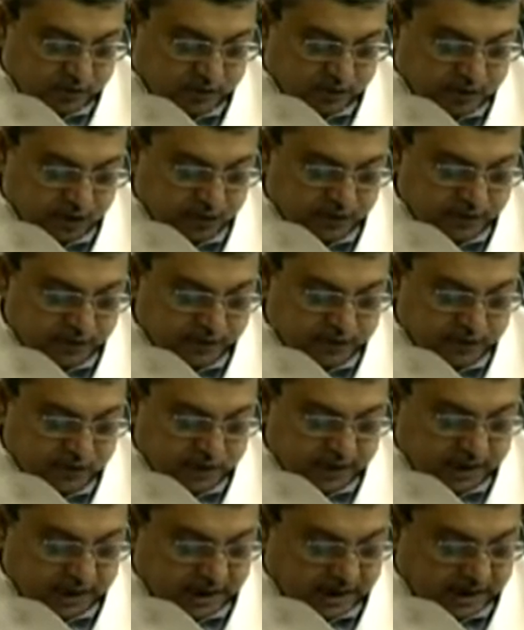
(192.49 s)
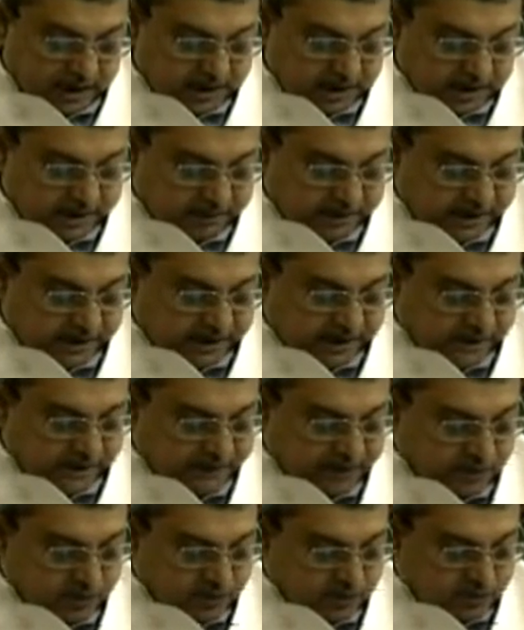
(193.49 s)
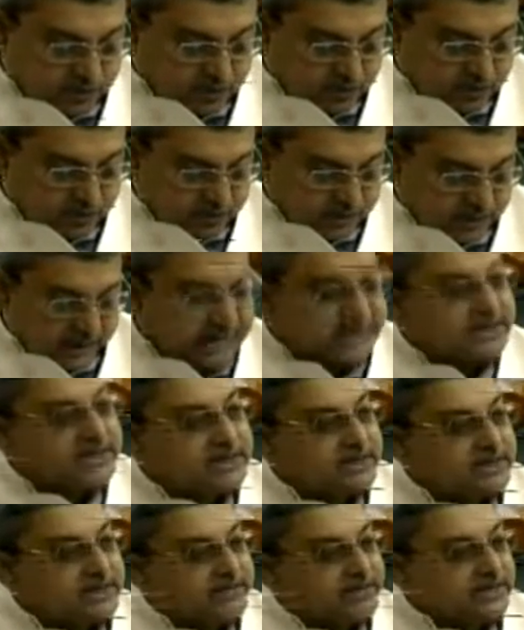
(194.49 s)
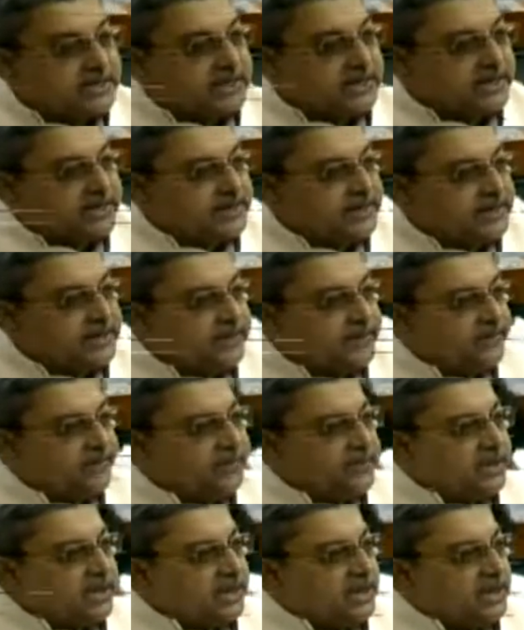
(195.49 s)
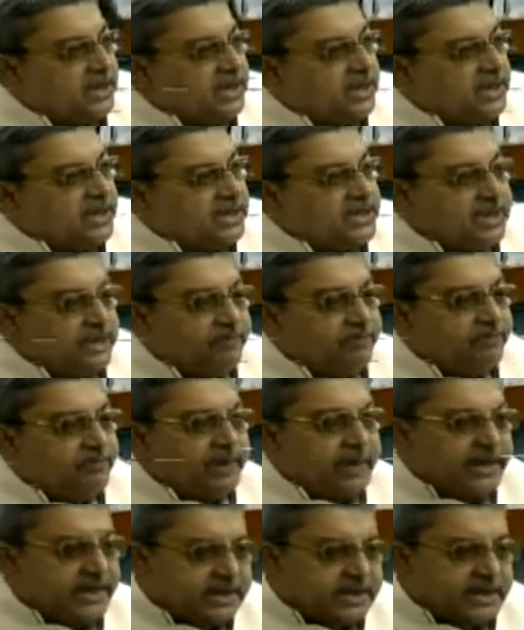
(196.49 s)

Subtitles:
economic zone and other maritime zones, 1976. Simply